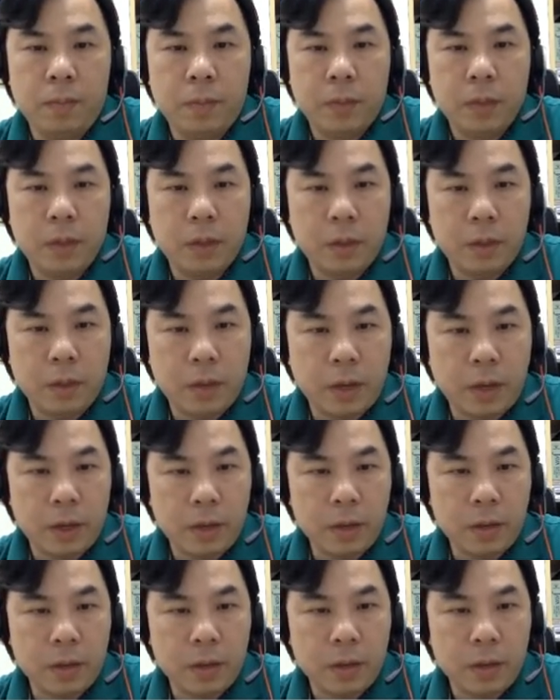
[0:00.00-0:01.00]
that's
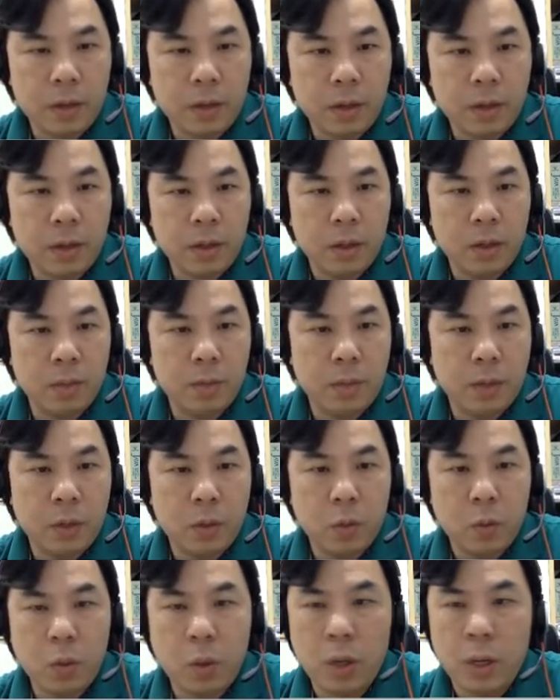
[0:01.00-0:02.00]
x, and then my
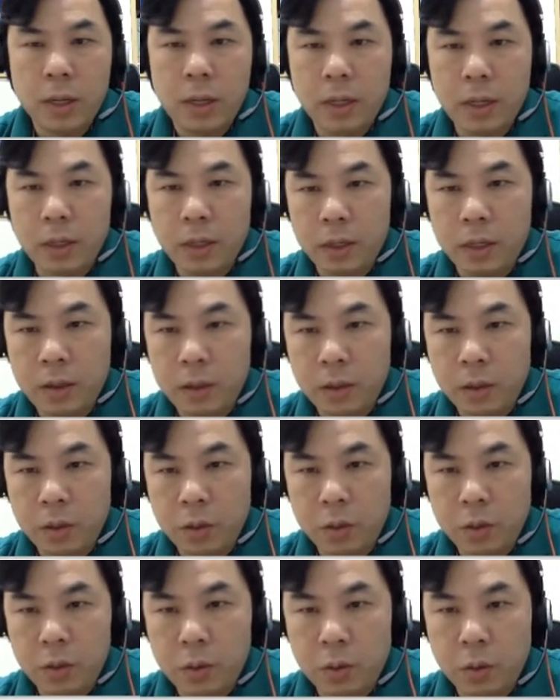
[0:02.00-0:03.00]
y is
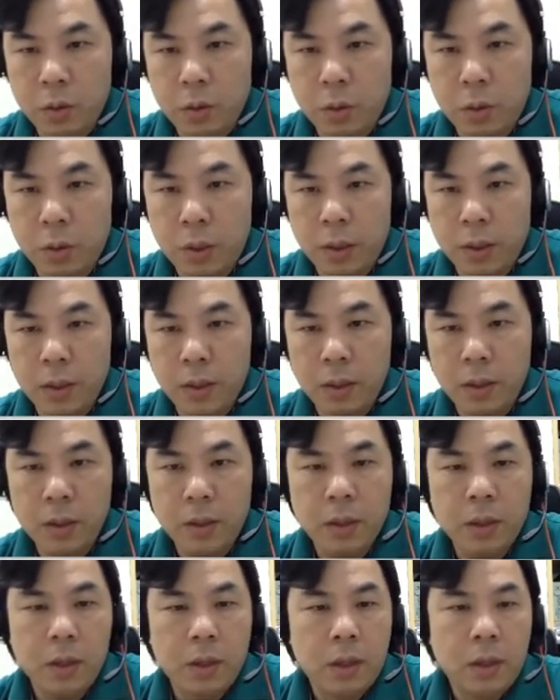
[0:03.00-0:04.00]
equal to 1,
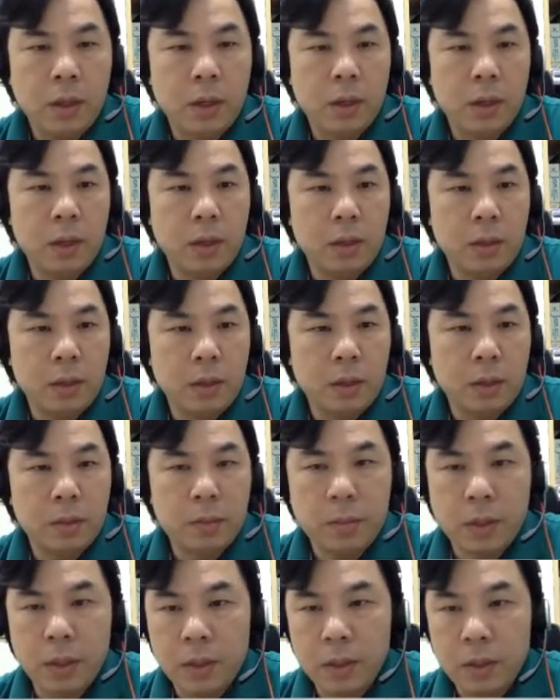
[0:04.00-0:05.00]
and then
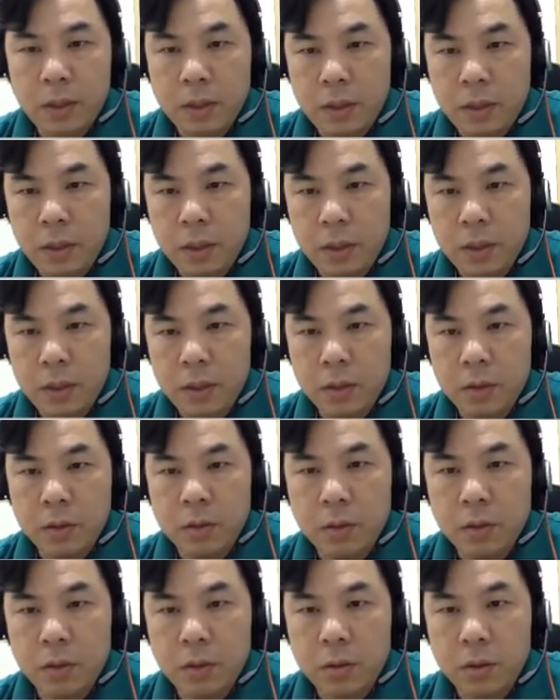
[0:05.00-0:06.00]
my z is
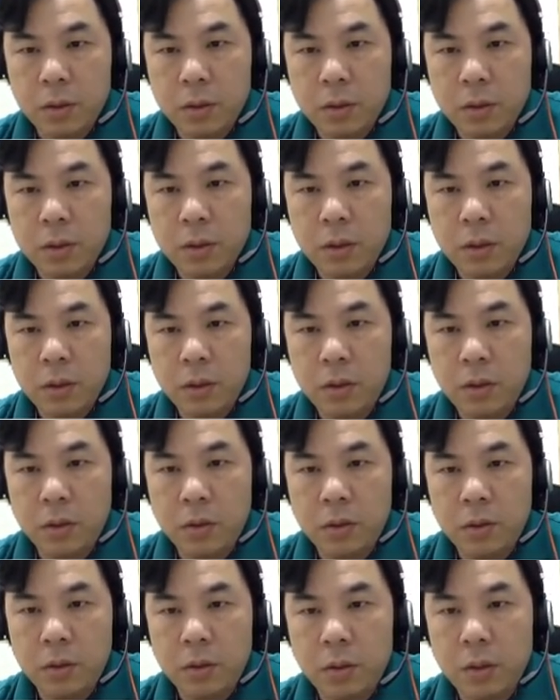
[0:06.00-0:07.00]
equal to a
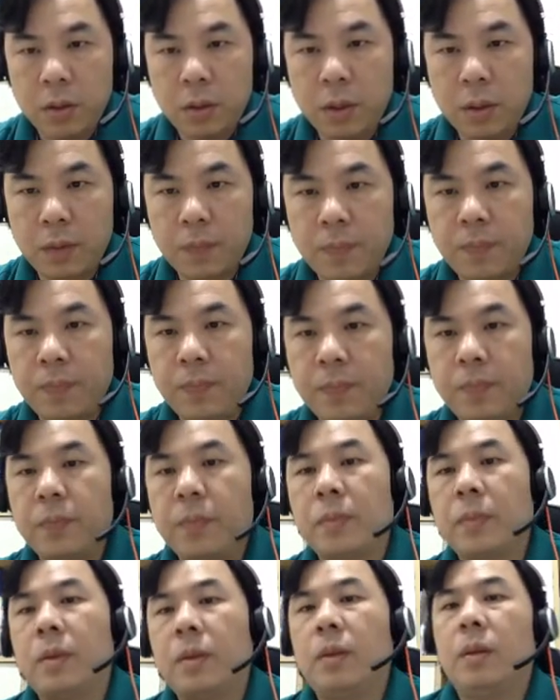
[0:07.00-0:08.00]
0 there.
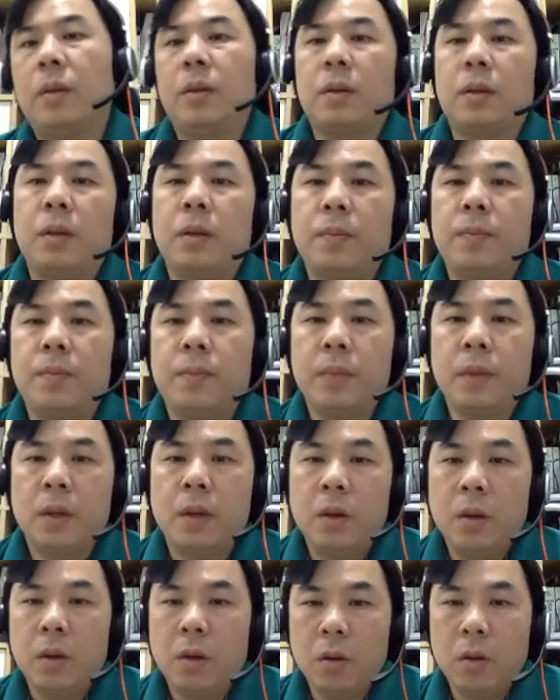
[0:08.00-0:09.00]
Okay,
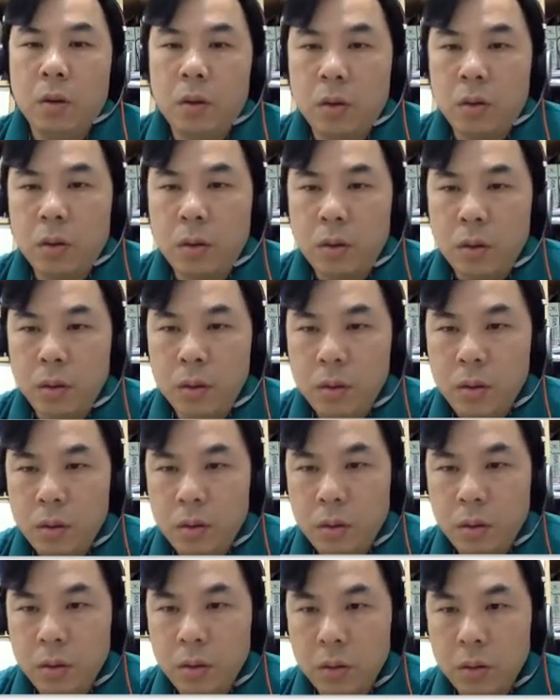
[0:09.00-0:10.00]
or
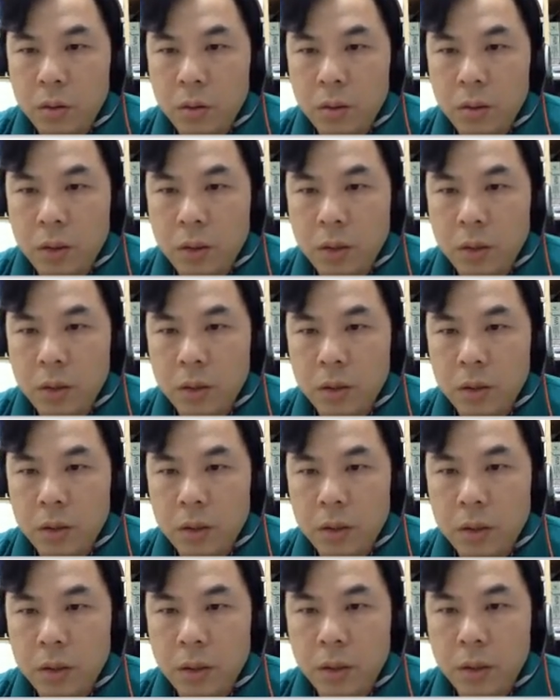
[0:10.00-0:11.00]
you could
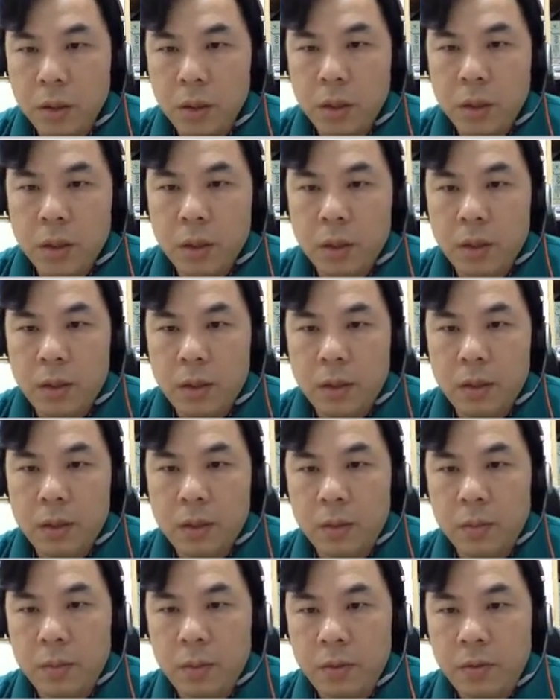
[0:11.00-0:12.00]
actually
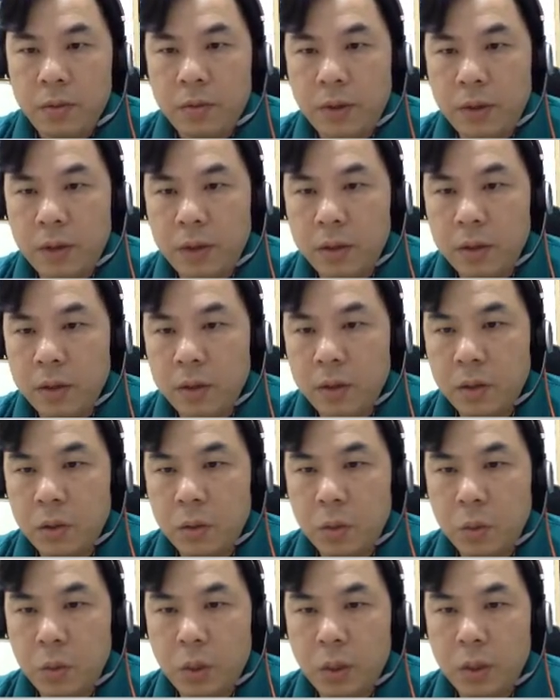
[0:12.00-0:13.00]
simplify in such
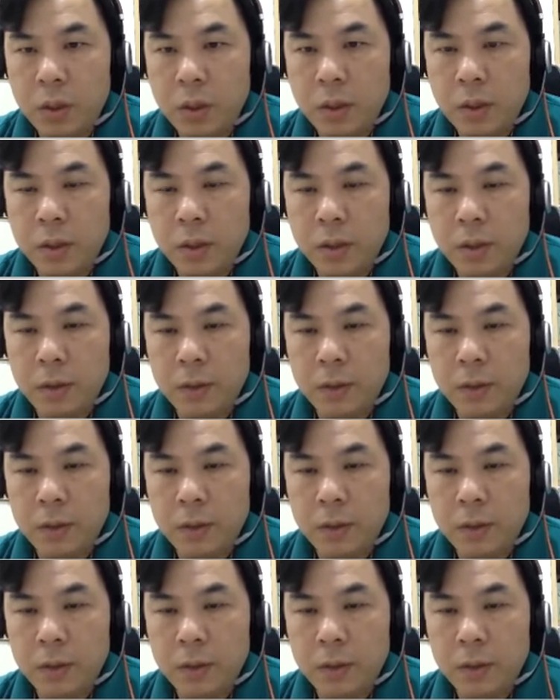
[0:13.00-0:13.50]
a way that